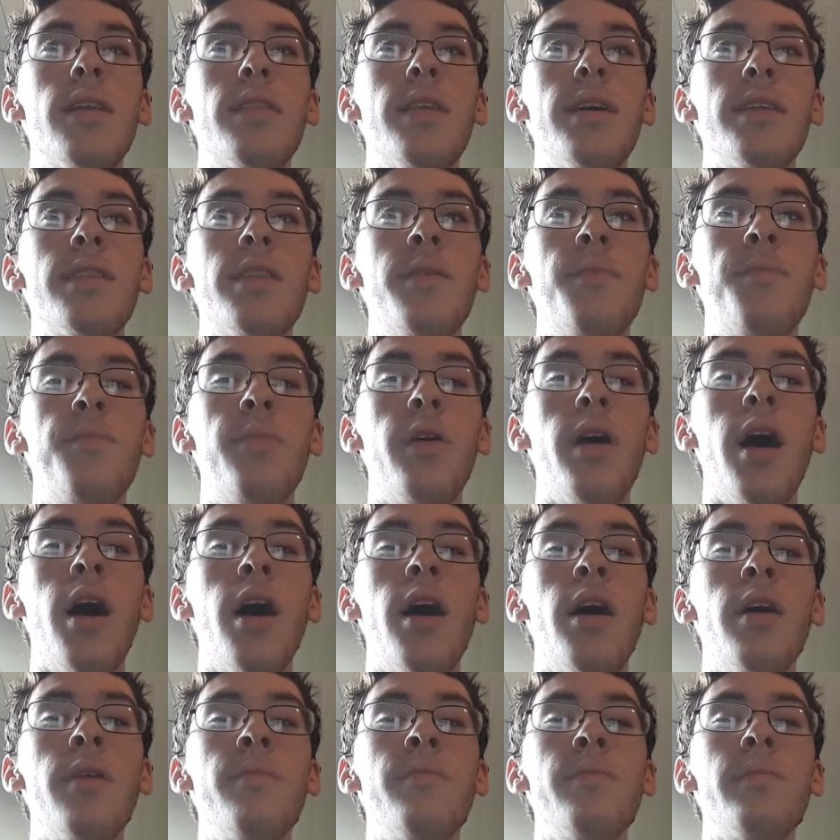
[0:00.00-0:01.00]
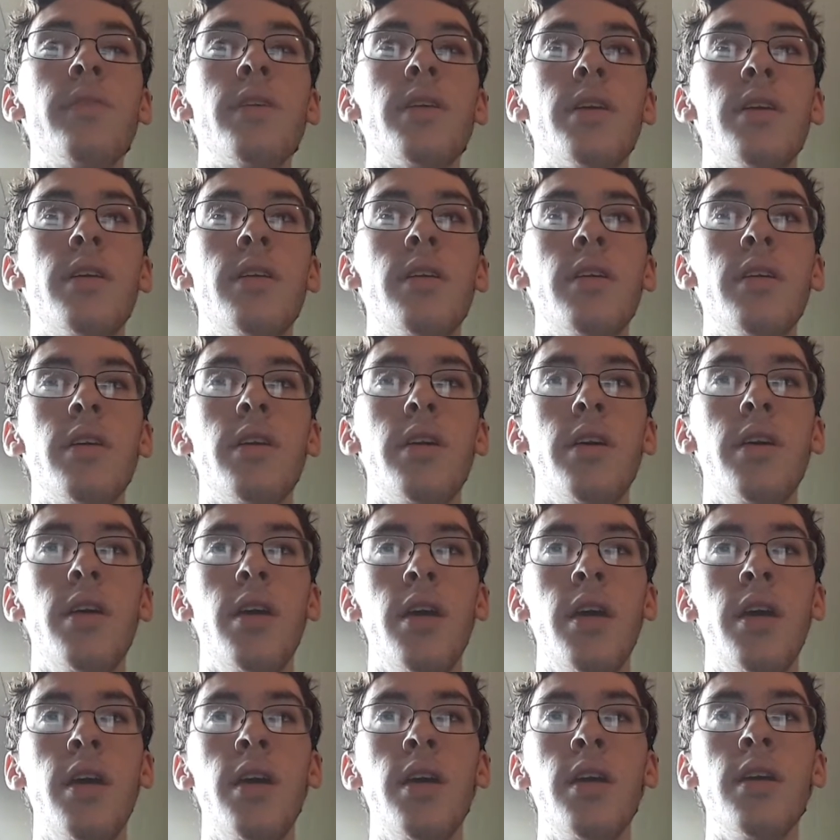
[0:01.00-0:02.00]
that the Pumpkin
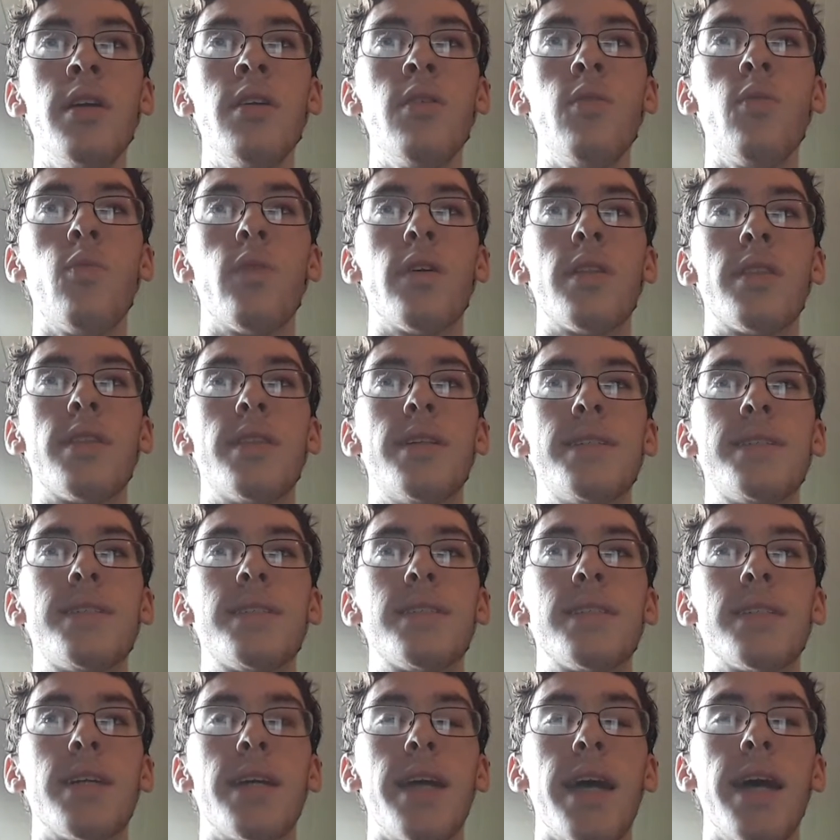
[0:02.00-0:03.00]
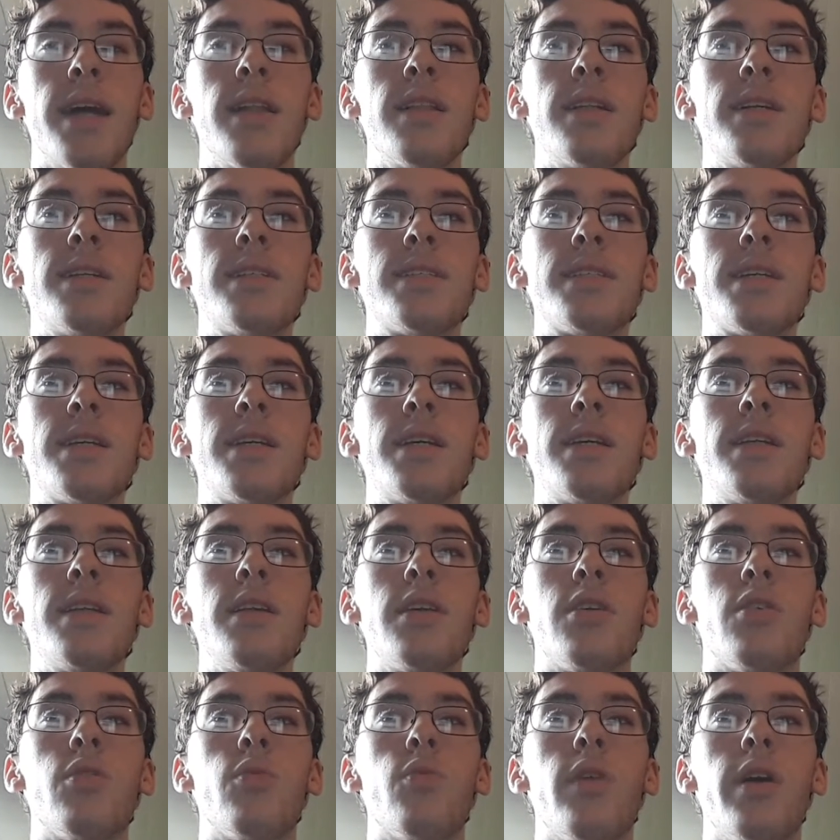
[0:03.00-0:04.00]
King with the
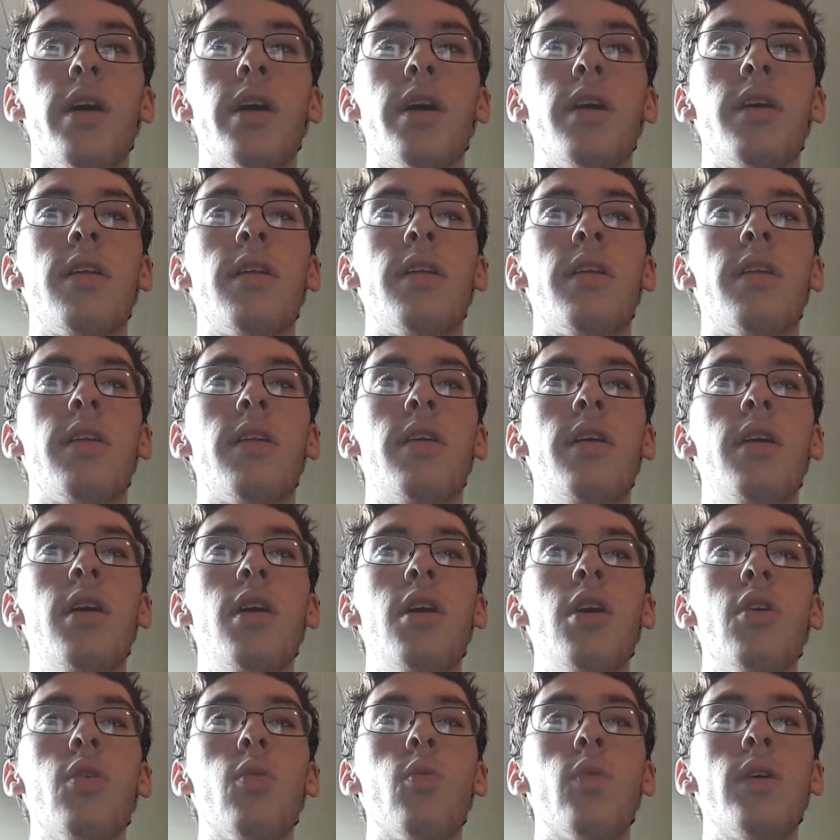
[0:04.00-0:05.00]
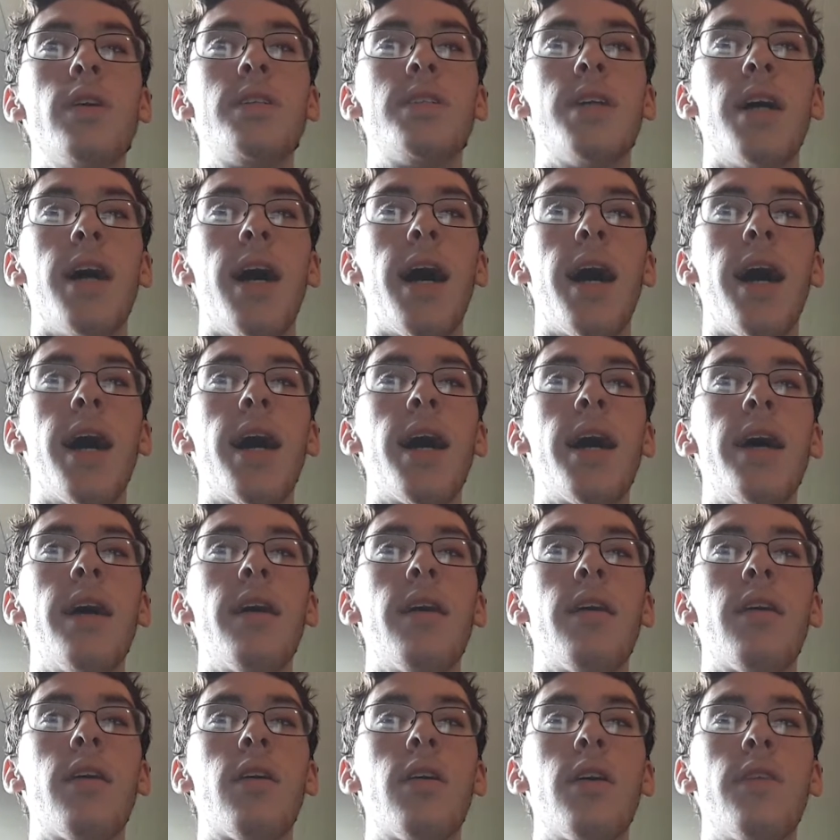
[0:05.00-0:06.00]
skeleton grin were
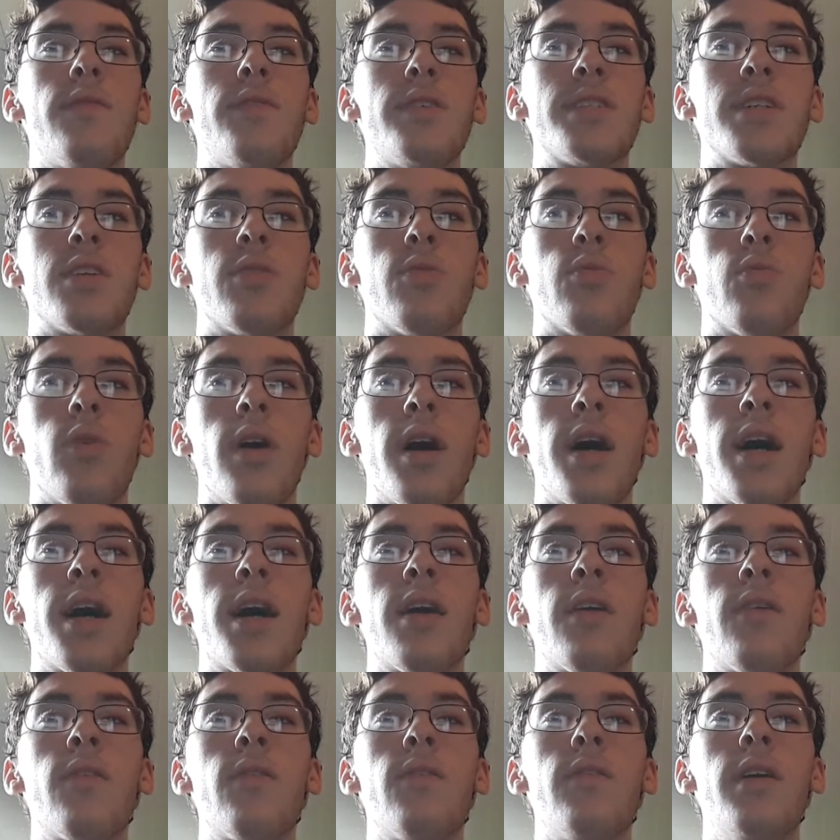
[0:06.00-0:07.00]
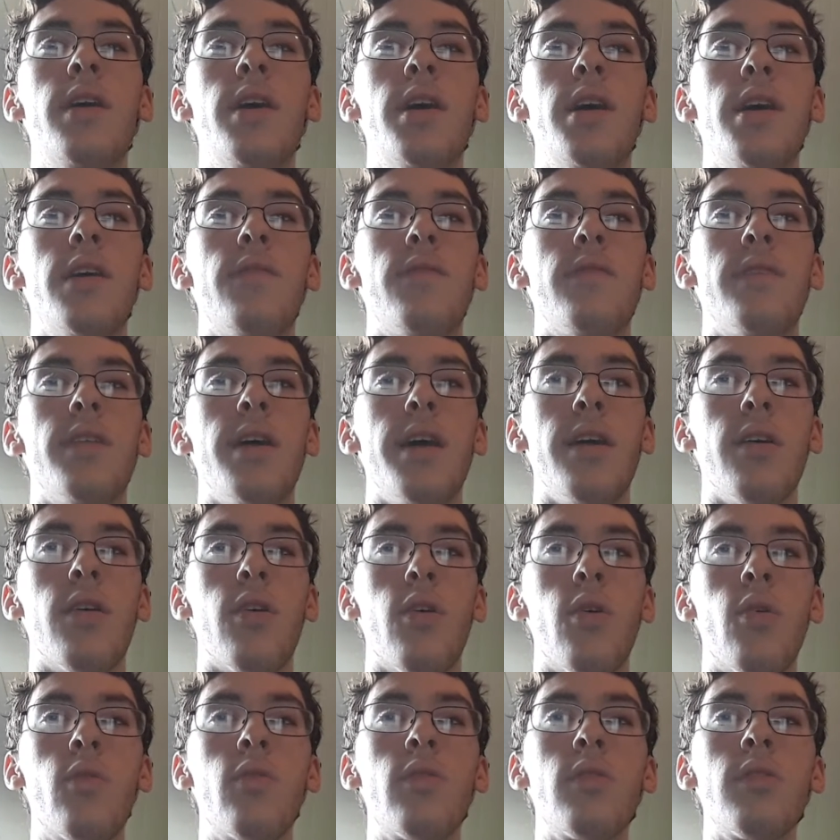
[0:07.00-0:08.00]
tired of his crown. If they
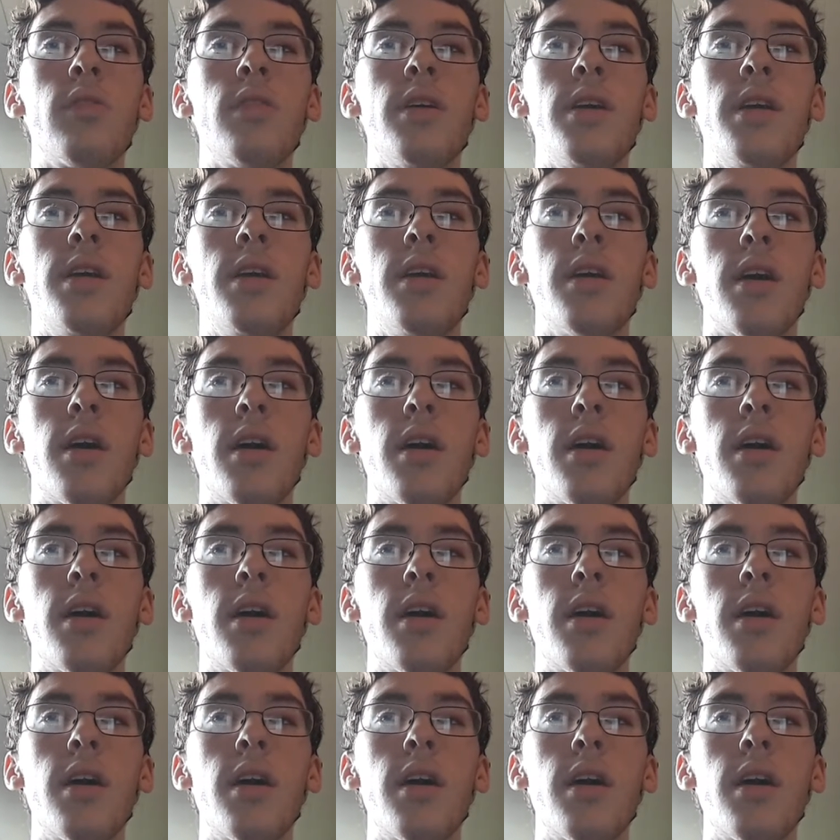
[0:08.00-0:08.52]
only